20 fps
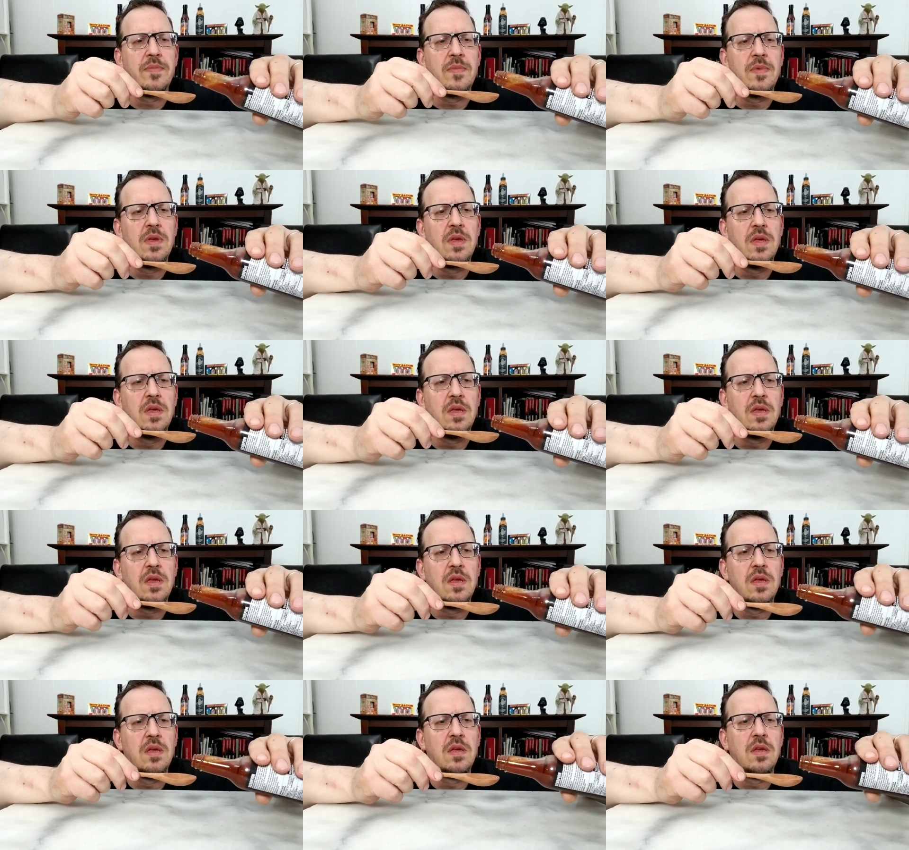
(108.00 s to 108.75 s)

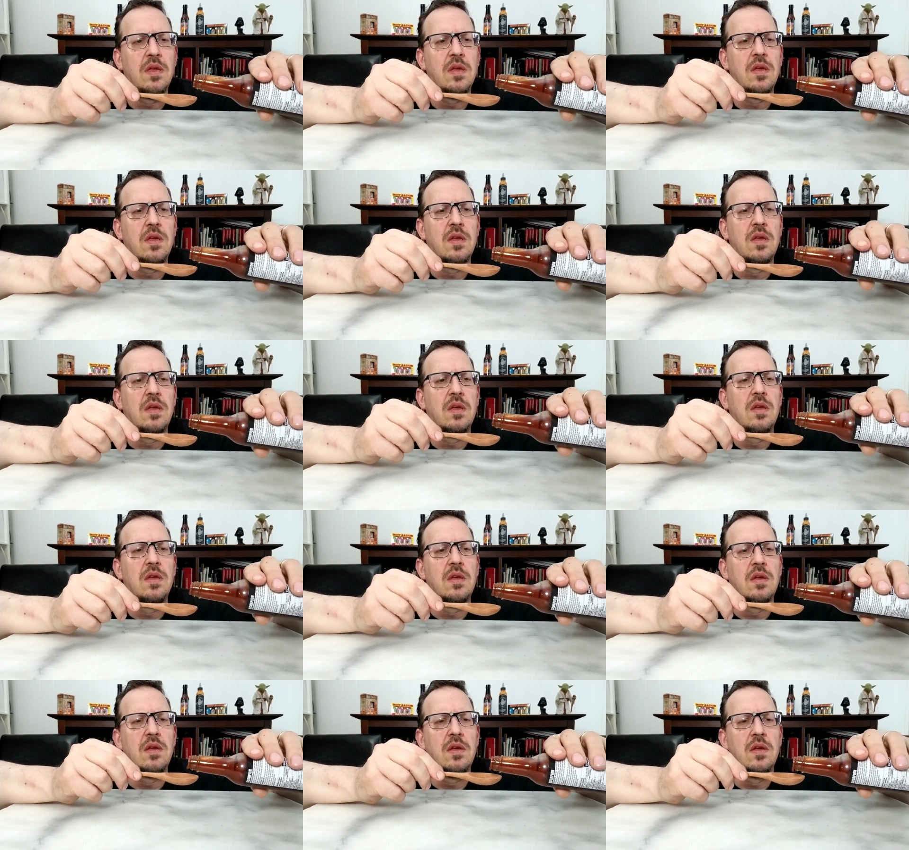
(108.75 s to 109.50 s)

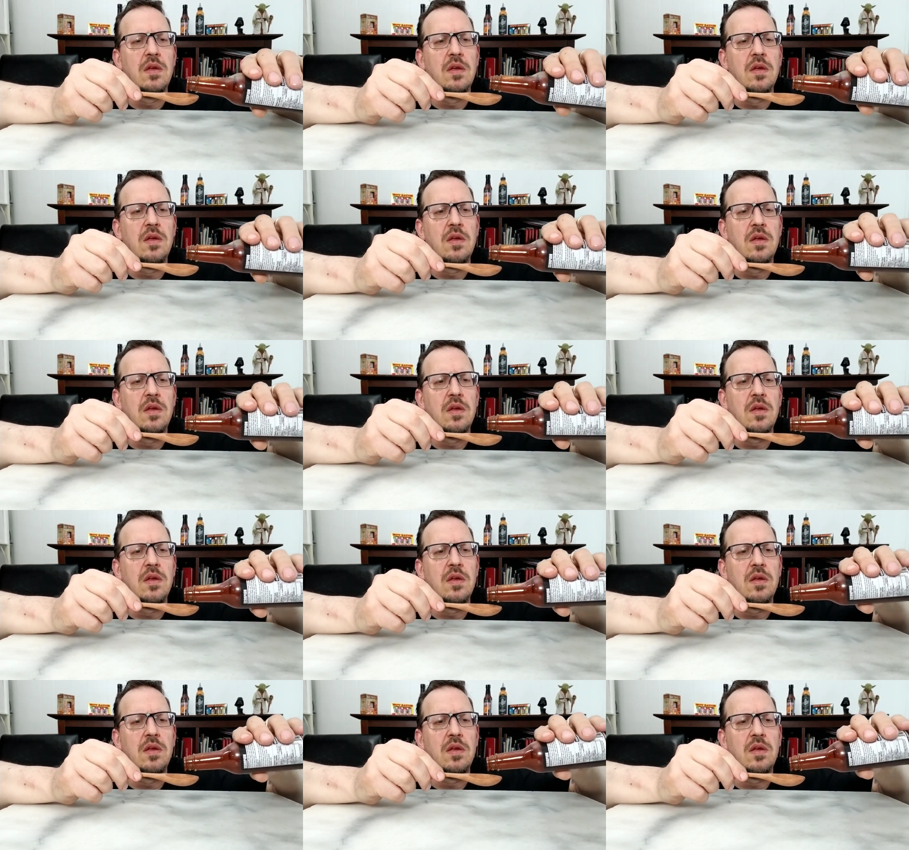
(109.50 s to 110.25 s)

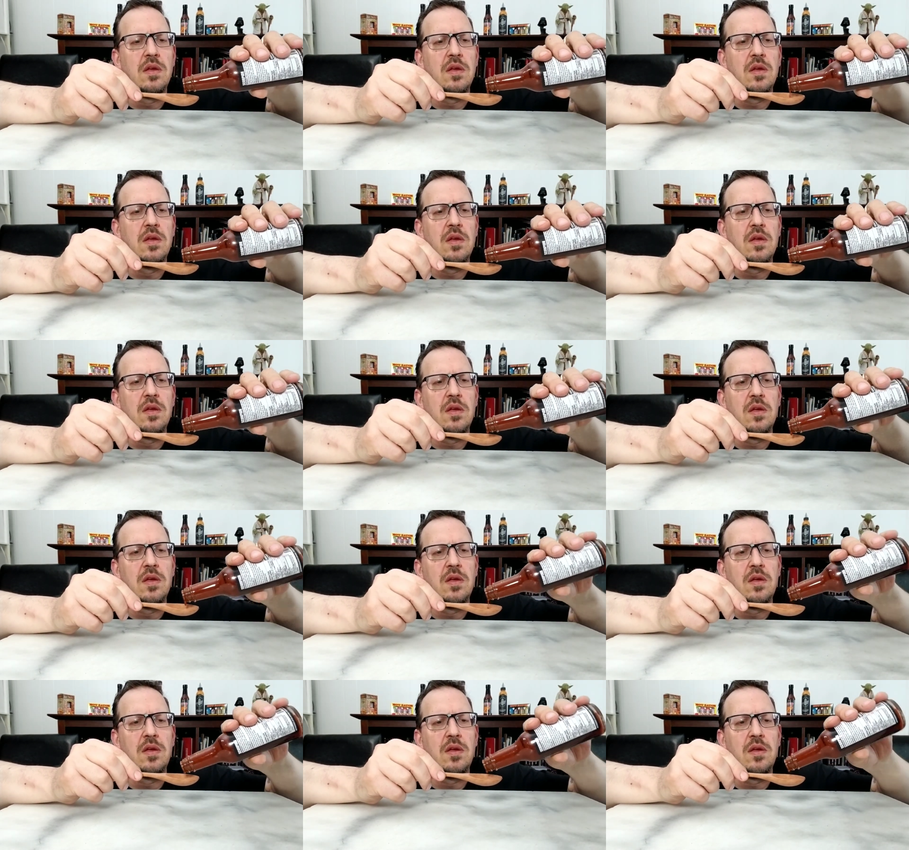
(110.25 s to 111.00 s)

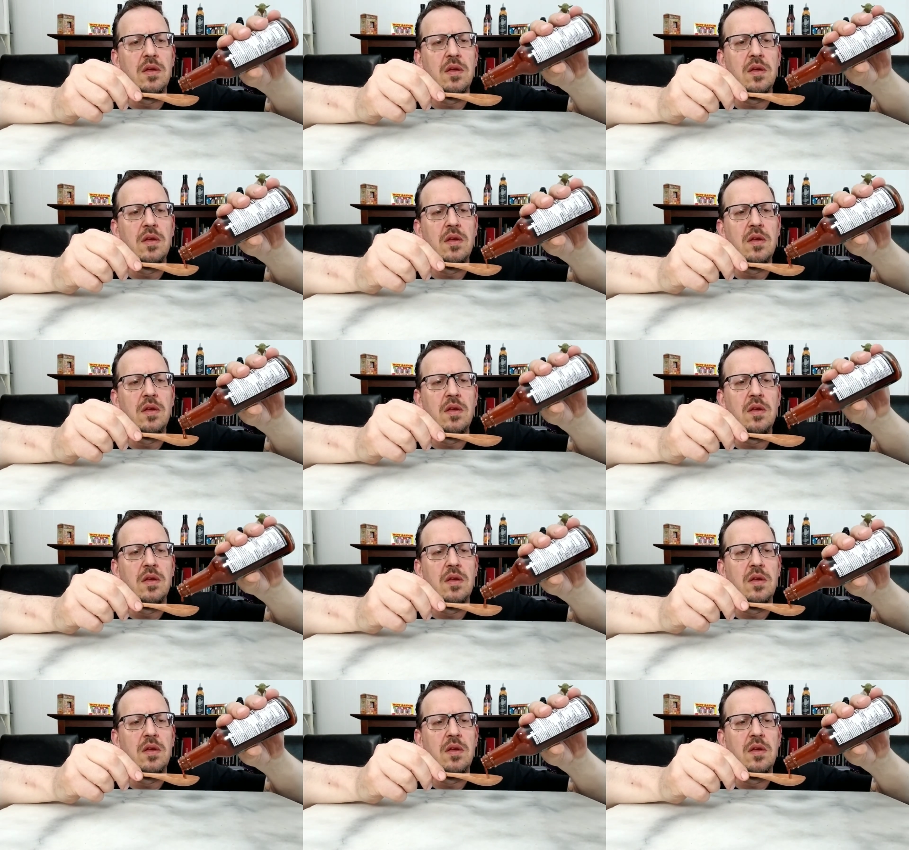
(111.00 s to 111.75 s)

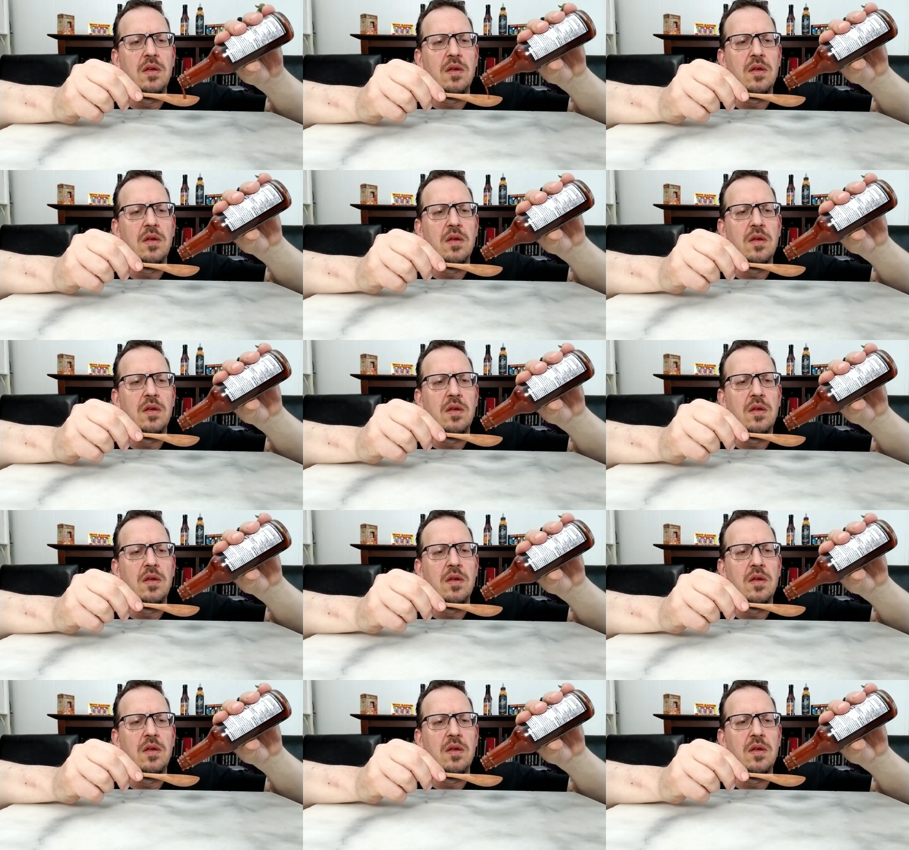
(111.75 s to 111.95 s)
(silence)